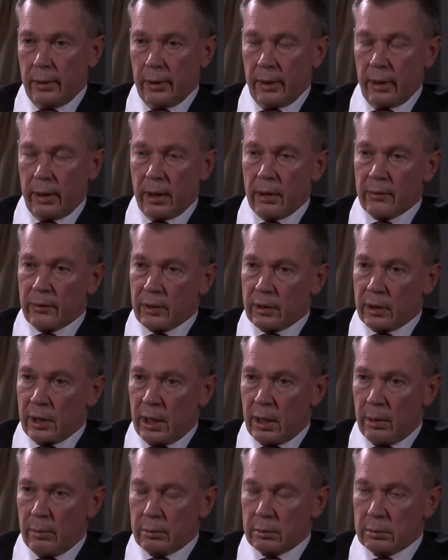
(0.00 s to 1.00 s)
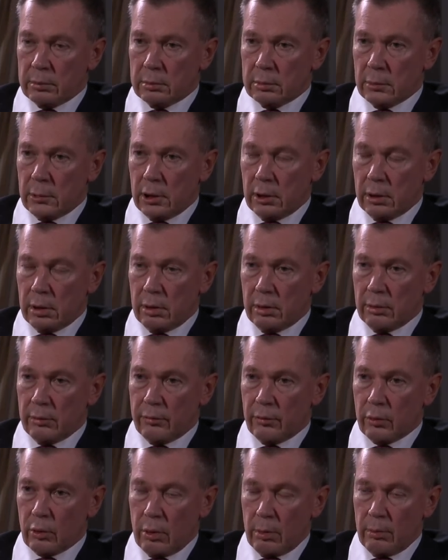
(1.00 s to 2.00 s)
has come
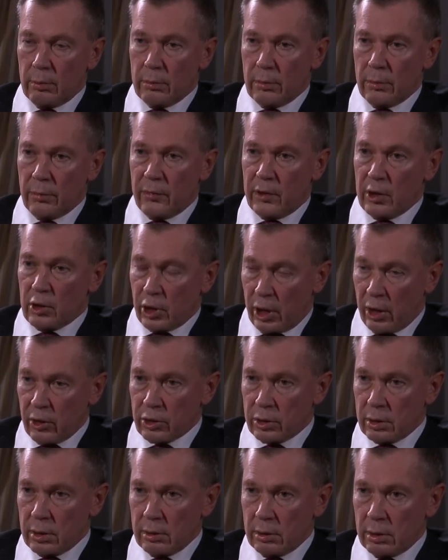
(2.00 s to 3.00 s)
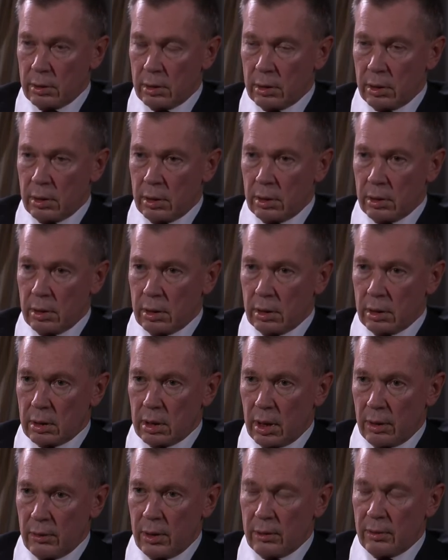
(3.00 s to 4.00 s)
from the Russian
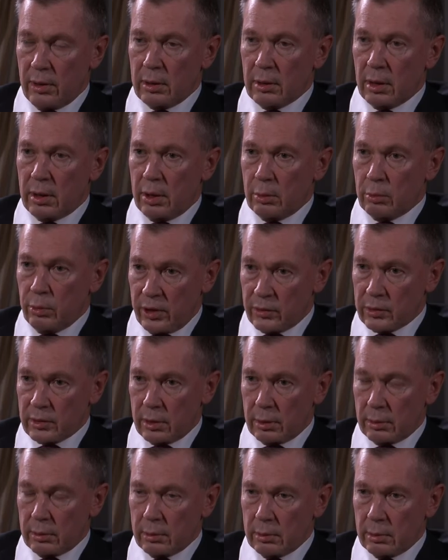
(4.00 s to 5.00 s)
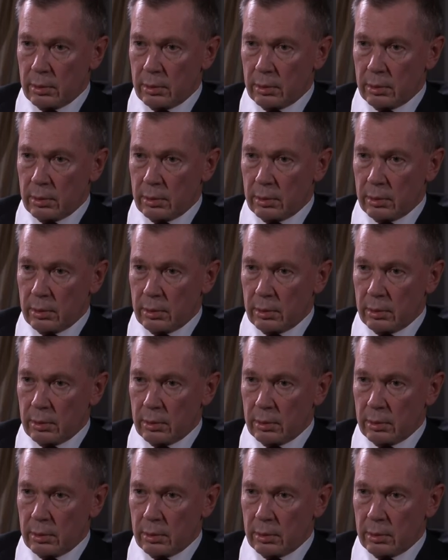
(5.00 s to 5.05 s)
rather than the Western